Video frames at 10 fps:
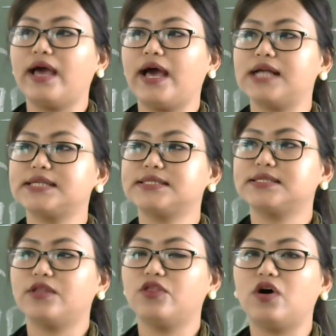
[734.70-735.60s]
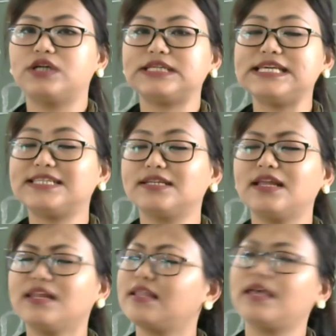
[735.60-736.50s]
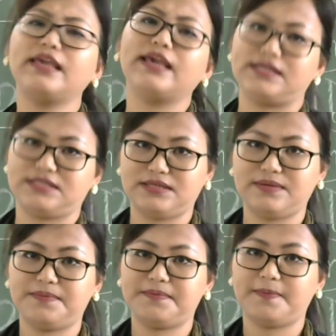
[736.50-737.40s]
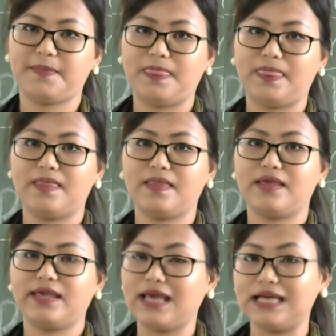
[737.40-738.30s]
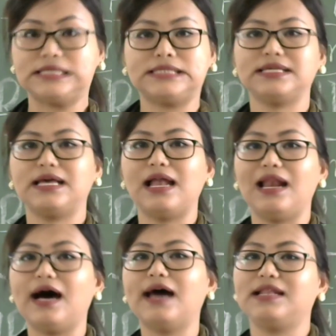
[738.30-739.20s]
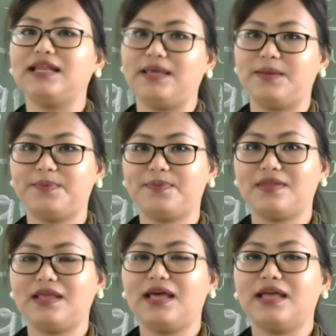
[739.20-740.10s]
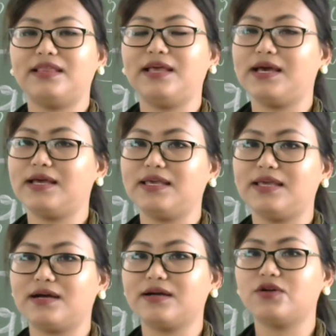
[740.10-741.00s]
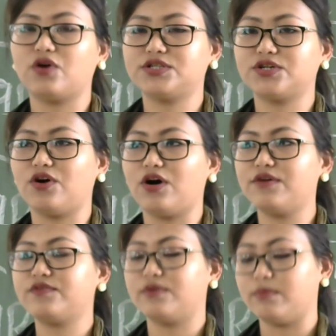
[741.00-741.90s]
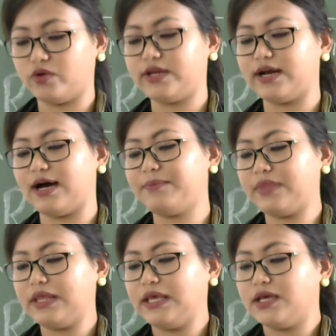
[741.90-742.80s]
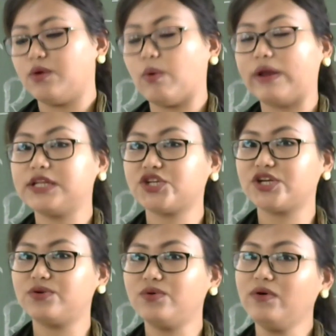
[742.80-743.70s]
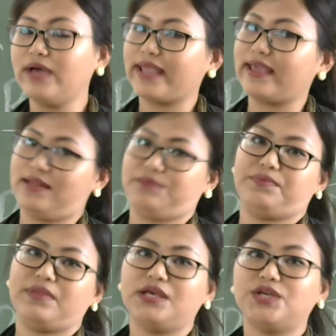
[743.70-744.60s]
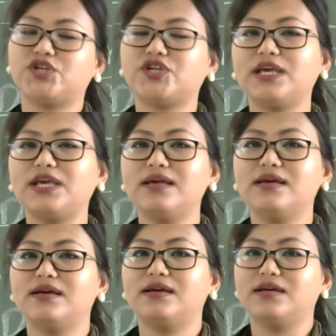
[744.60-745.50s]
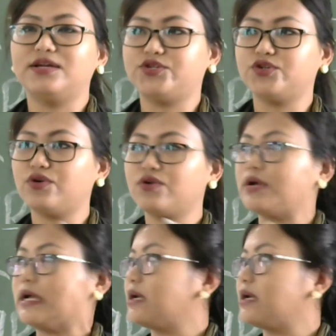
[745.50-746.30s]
has not eaten anything yet. Yes, Ladli, the younger daughter of Budiram. What did she do? Again, she took